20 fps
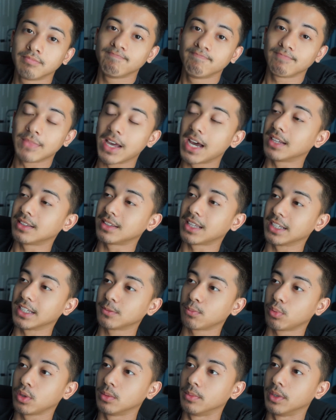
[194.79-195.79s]
That's
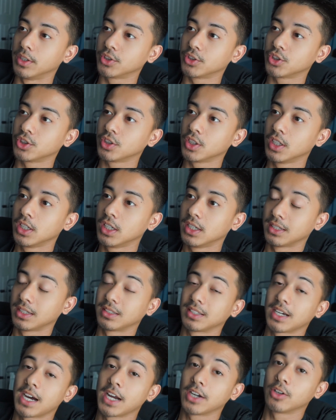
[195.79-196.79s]
pretty much the
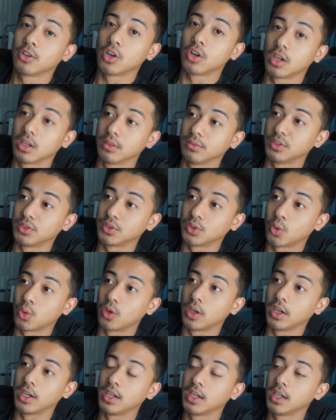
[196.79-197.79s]
title of the
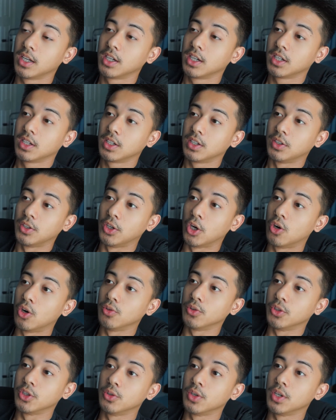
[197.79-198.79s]
story.
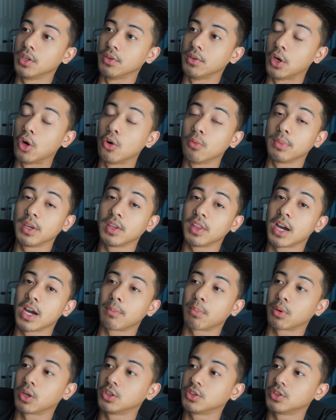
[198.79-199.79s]
Don't do it. Don't be
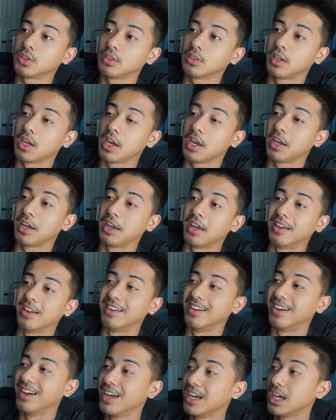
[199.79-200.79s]
that person.
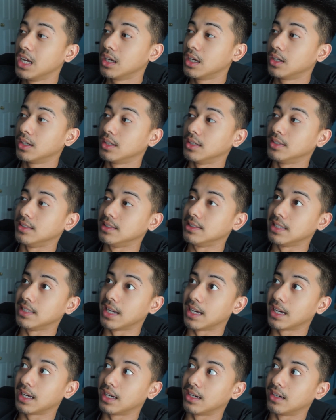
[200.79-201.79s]
And
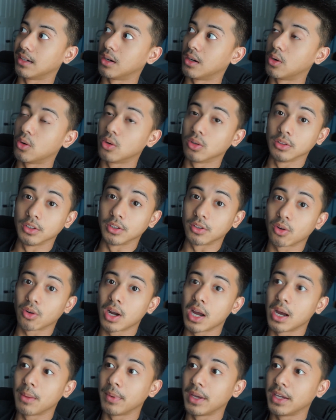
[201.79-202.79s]
yeah, holy
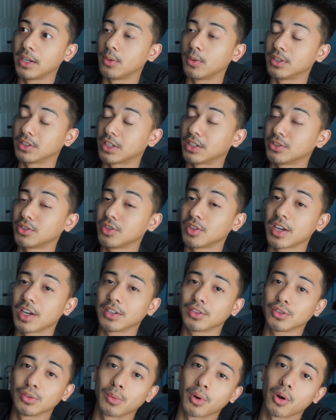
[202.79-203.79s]
crap. Anyways, I'll see you
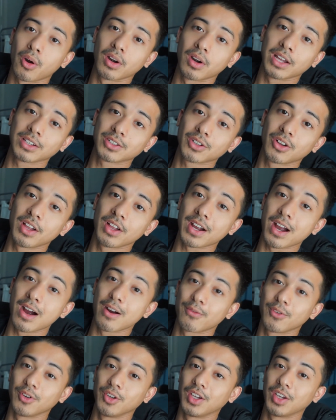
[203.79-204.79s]
guys tomorrow. That's all I
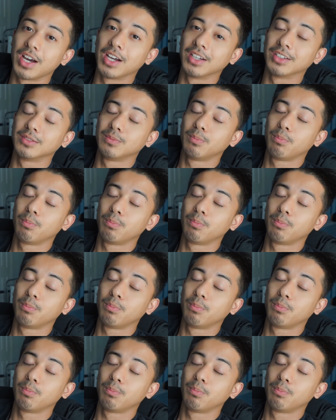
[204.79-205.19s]
got for you guys.